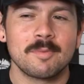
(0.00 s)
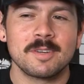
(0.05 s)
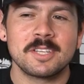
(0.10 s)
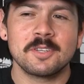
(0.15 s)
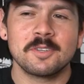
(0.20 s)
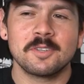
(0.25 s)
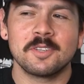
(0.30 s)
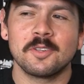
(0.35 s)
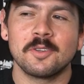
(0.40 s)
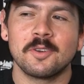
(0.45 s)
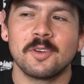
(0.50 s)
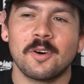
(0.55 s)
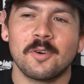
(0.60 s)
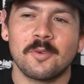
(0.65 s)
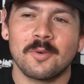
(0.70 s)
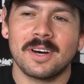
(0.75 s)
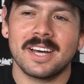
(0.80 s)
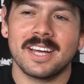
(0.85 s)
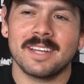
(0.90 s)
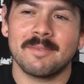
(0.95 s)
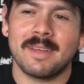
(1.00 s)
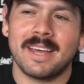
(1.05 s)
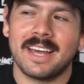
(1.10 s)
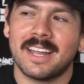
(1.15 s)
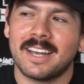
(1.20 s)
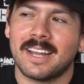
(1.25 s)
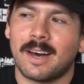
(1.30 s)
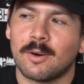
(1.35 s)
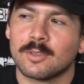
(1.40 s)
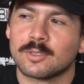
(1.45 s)
but dude, you know what,
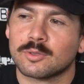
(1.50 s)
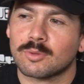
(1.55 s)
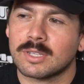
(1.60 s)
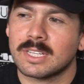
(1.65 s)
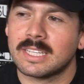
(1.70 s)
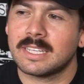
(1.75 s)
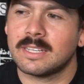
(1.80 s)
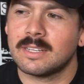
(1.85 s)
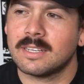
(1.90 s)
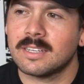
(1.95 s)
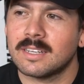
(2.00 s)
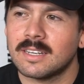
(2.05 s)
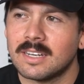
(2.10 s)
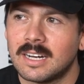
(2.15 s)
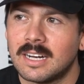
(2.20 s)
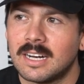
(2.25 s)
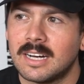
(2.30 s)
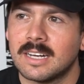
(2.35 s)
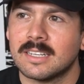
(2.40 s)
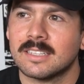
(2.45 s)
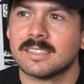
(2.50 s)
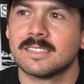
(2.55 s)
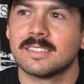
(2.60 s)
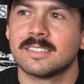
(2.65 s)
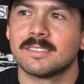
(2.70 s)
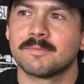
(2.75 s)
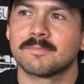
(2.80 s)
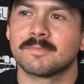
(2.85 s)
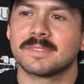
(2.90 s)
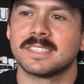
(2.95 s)
man? I was really, I
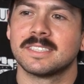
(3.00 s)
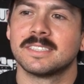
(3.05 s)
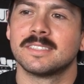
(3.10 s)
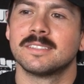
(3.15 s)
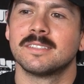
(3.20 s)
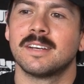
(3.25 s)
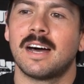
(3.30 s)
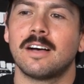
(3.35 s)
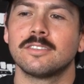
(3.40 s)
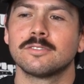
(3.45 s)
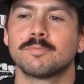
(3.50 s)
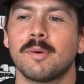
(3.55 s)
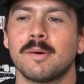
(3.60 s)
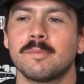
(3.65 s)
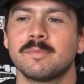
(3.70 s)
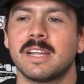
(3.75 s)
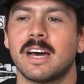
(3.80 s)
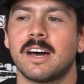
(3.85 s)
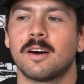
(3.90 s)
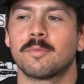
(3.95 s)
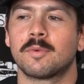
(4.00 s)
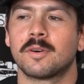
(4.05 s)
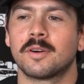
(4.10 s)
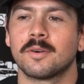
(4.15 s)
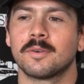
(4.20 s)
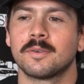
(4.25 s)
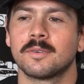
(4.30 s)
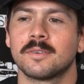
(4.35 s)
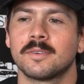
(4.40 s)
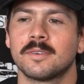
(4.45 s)
was bummed out,
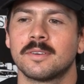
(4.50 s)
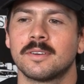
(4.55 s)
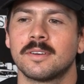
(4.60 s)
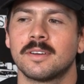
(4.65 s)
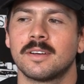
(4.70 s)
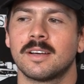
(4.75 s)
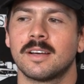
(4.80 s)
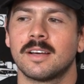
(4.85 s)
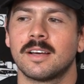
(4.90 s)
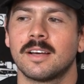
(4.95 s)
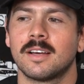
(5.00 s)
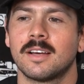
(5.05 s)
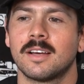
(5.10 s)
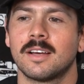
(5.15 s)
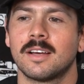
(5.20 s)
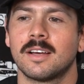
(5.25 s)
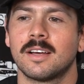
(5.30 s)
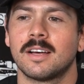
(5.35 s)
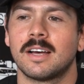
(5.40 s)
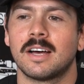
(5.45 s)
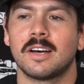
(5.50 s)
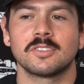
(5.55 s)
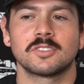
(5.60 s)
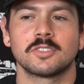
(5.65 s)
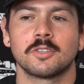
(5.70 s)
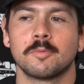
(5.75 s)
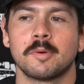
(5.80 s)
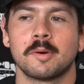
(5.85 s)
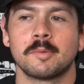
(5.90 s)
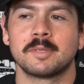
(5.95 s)
bro. Why? I was
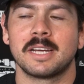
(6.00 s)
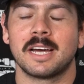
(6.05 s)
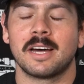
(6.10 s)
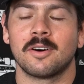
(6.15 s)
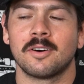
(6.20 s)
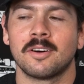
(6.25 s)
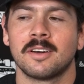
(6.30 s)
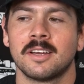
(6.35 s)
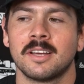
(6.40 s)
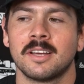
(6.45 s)
so bummed out.